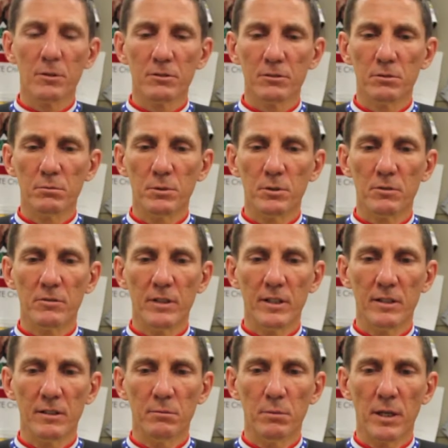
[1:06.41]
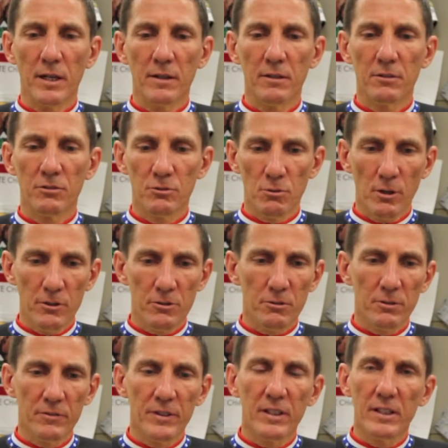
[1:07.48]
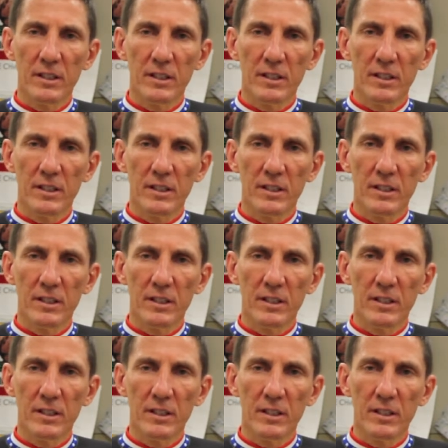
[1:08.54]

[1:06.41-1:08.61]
also motivated by the structure of the